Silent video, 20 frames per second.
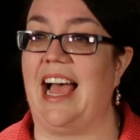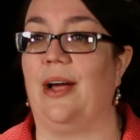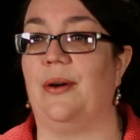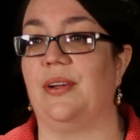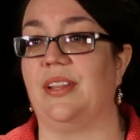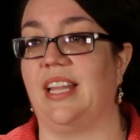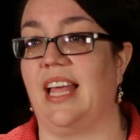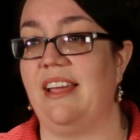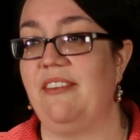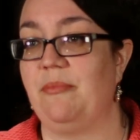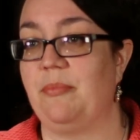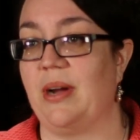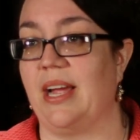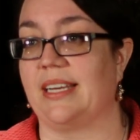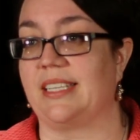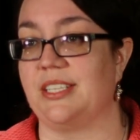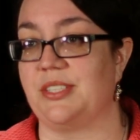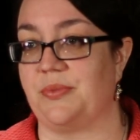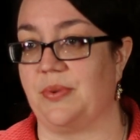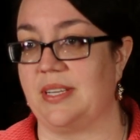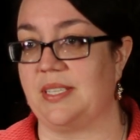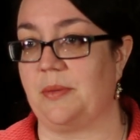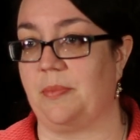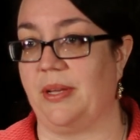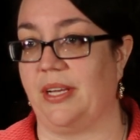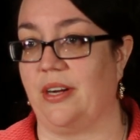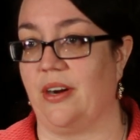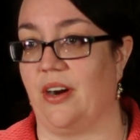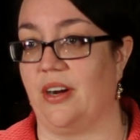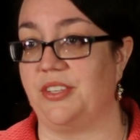Our life practice
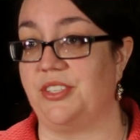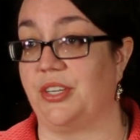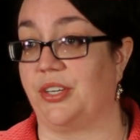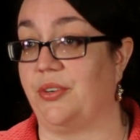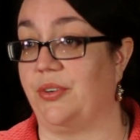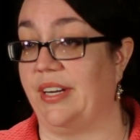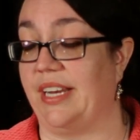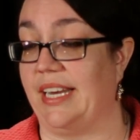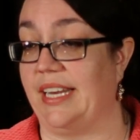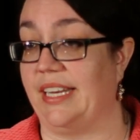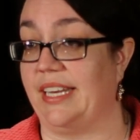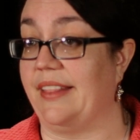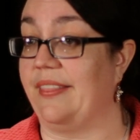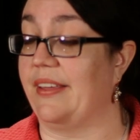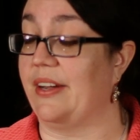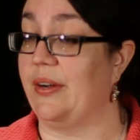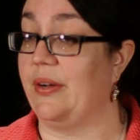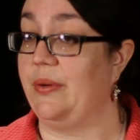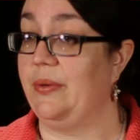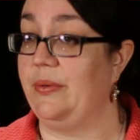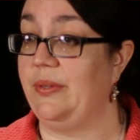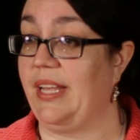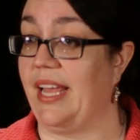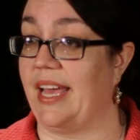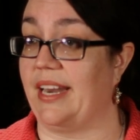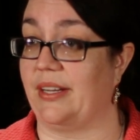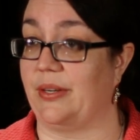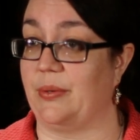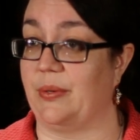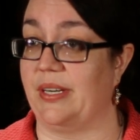recipe cards are created in their own
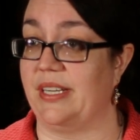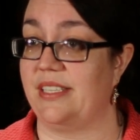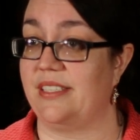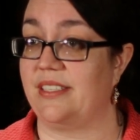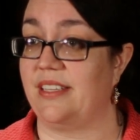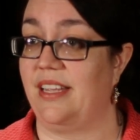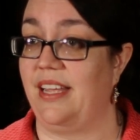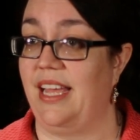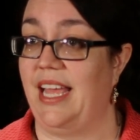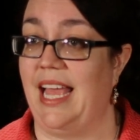categories.